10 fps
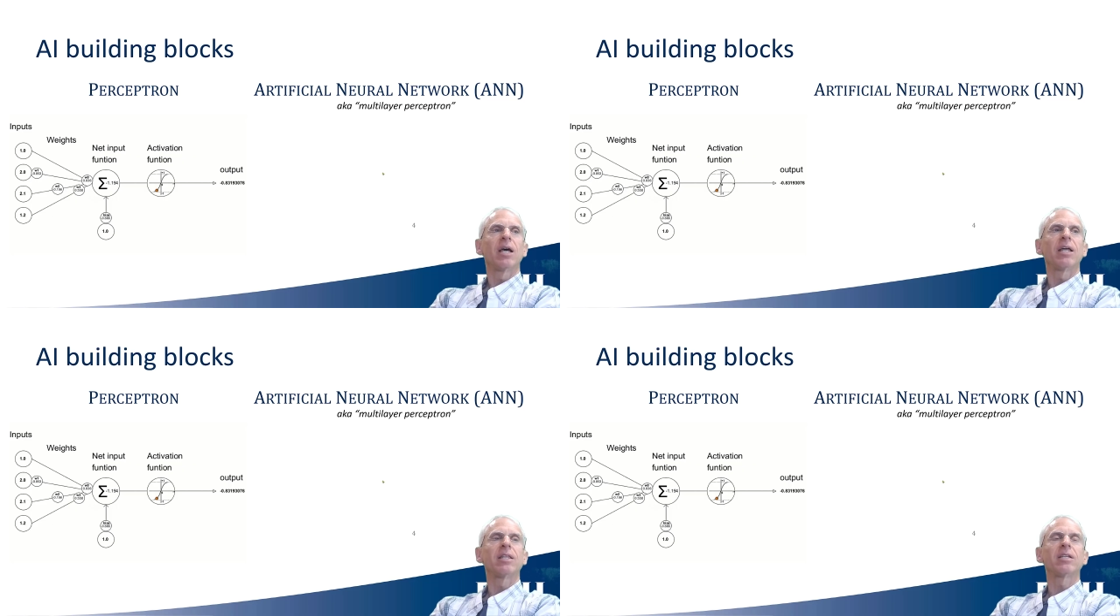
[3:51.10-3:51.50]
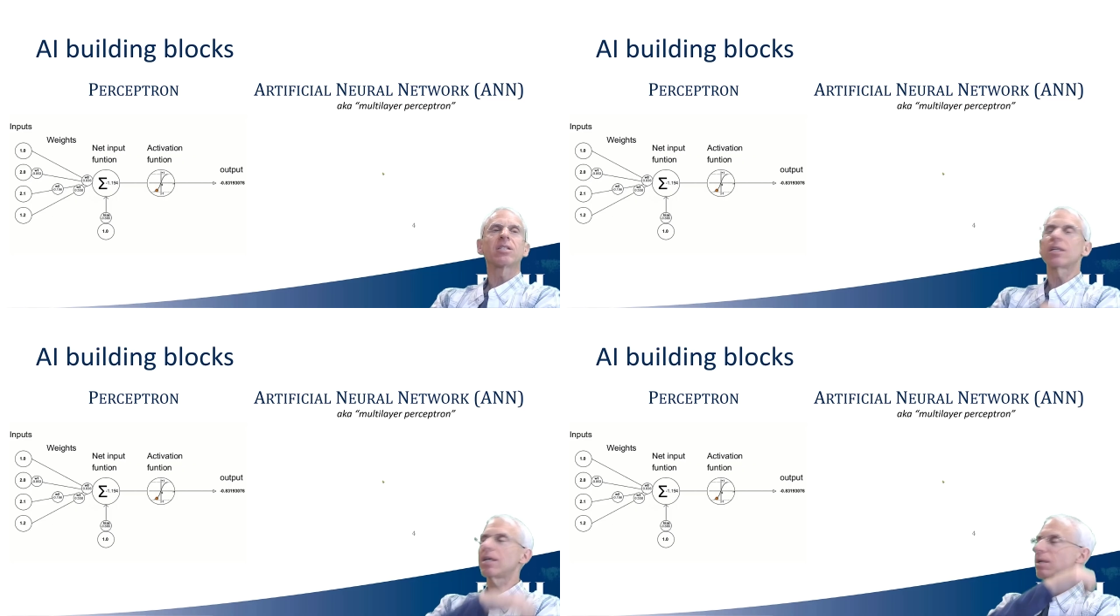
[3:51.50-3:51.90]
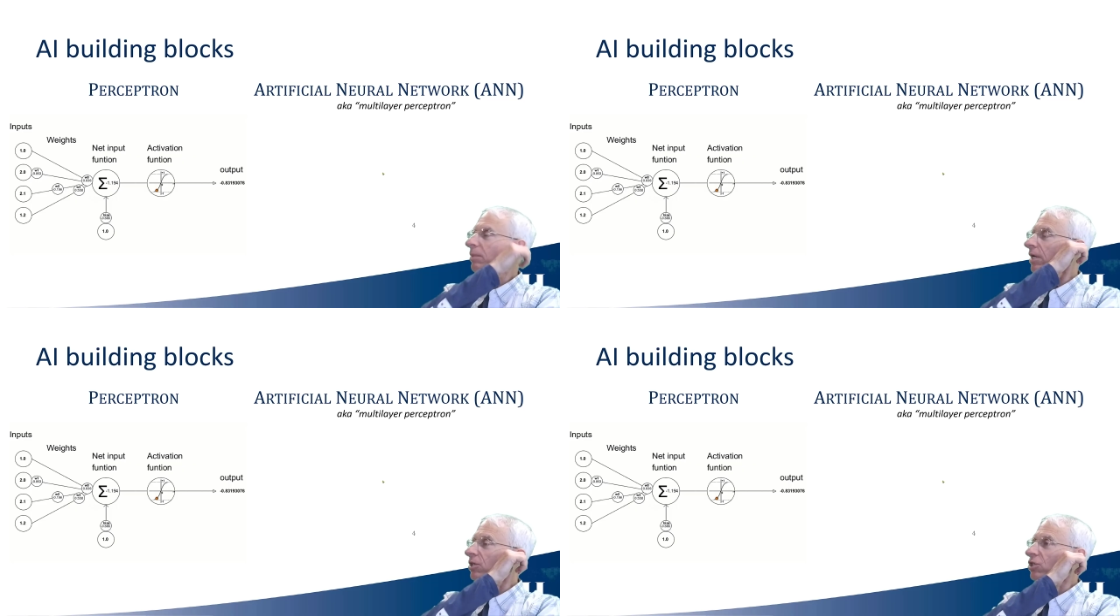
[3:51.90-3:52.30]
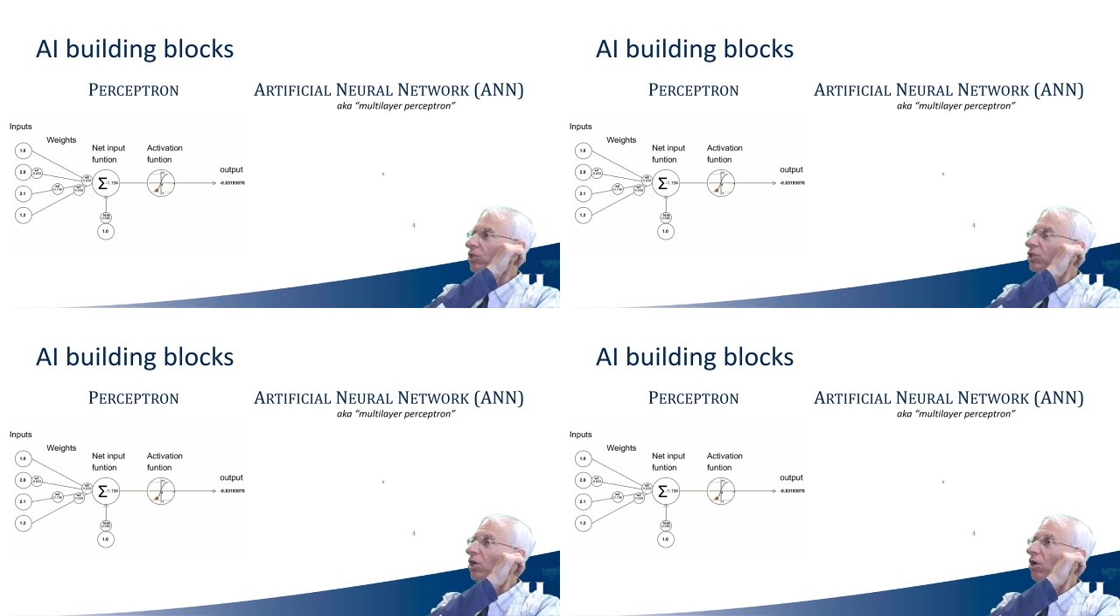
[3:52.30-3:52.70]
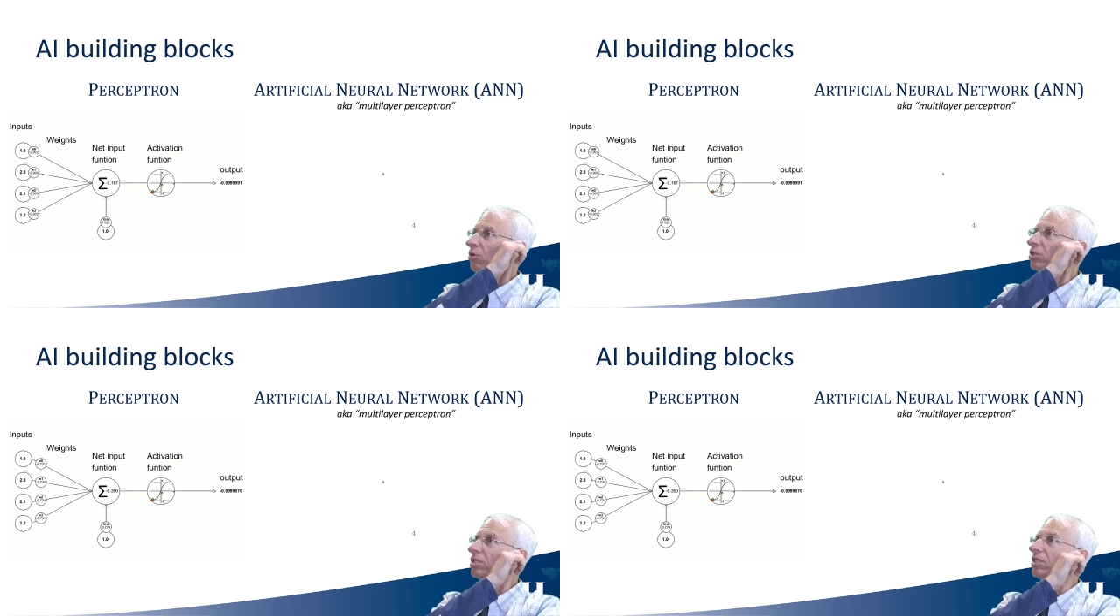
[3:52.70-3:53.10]
And this image
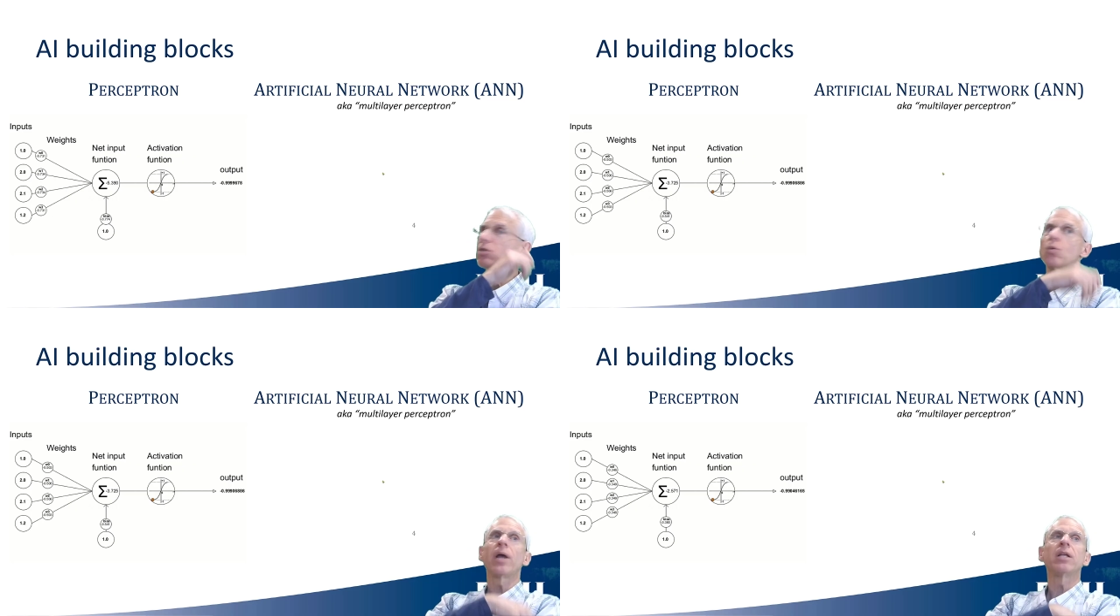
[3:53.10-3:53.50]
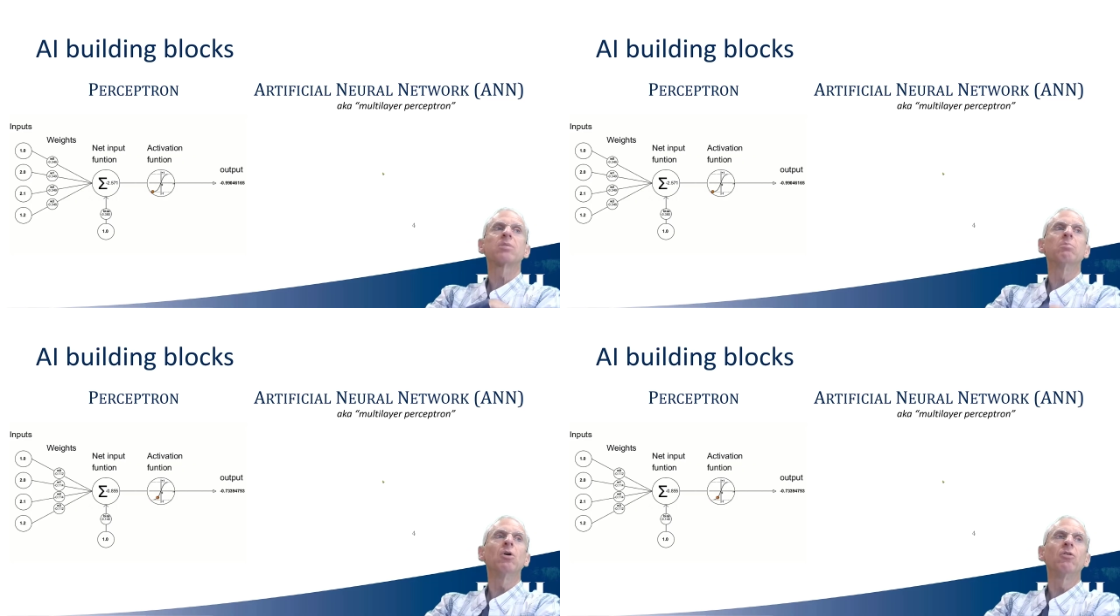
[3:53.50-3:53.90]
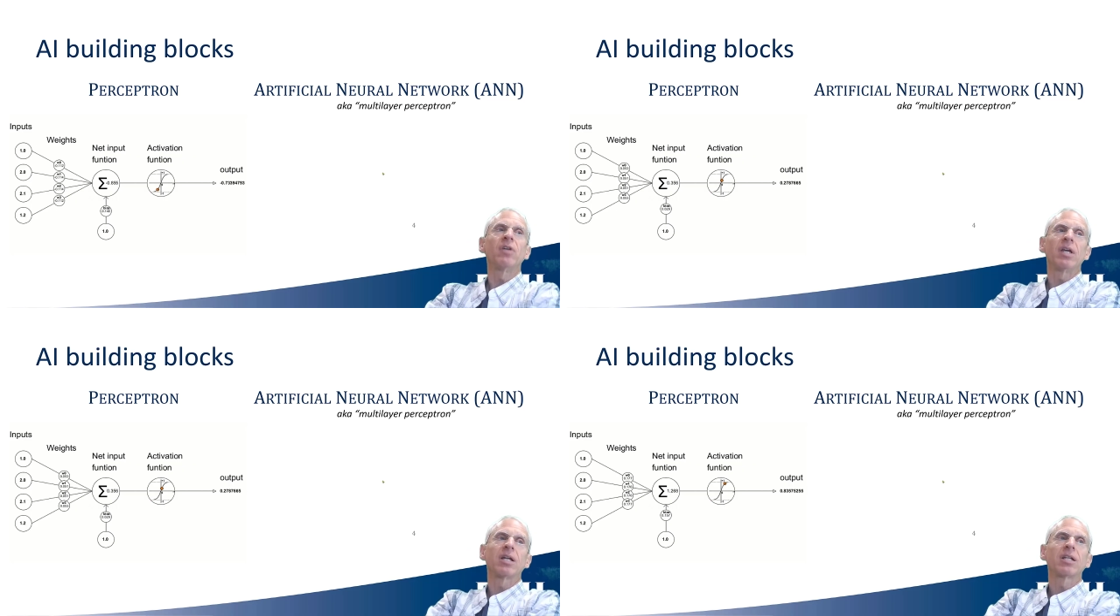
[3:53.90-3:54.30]
shows these weights moving.